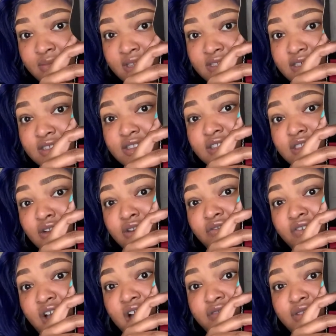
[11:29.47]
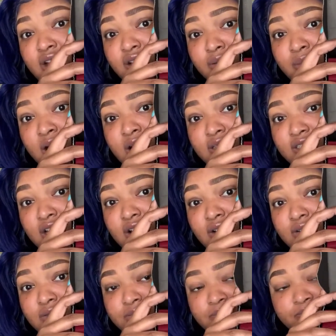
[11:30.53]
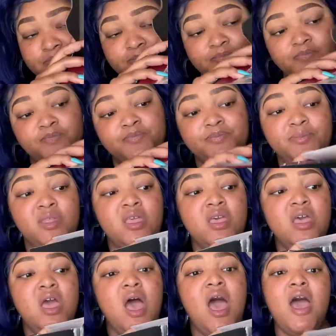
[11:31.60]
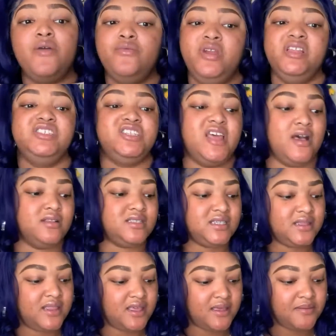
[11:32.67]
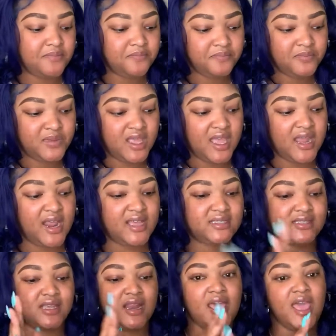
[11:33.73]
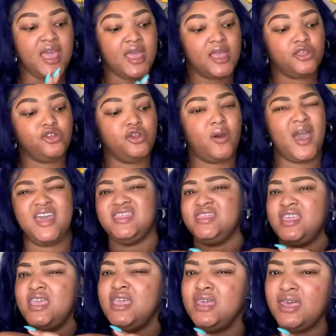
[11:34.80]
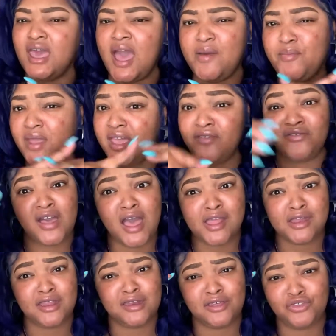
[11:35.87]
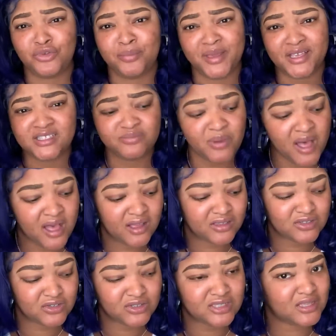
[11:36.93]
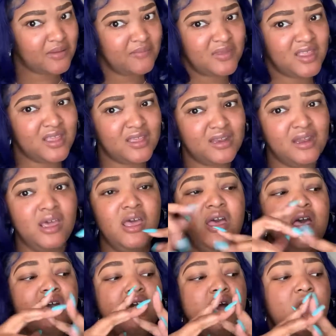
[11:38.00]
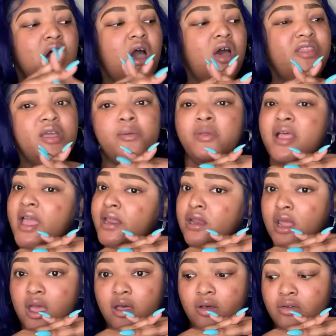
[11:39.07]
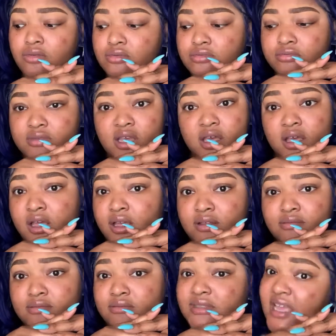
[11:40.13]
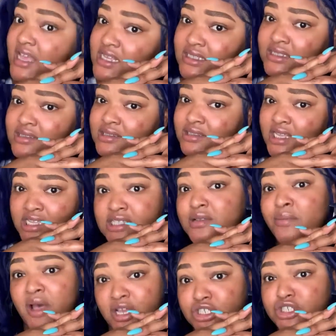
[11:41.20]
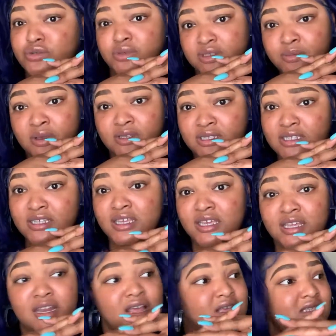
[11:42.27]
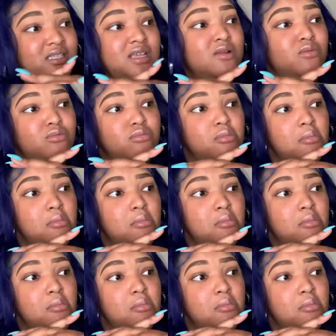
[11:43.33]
This is the $35 box, y'all. I reached out to them and I said, hey, you know, I think I may have gotten another base box or something. They were like, no. That's the box you were supposed to get. And I said,